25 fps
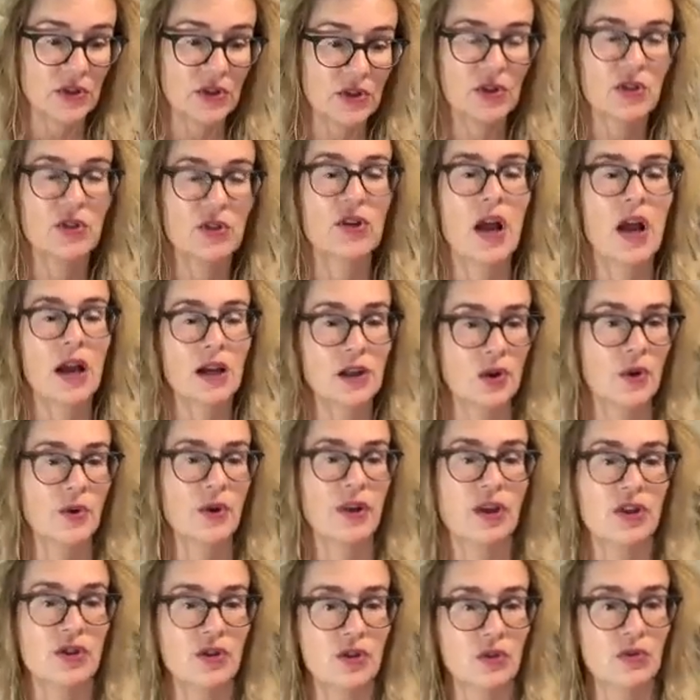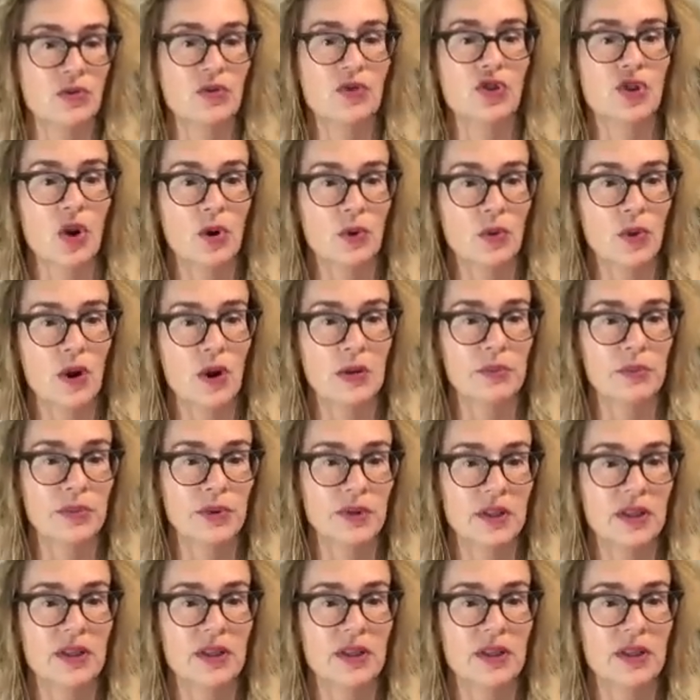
you're not going to show up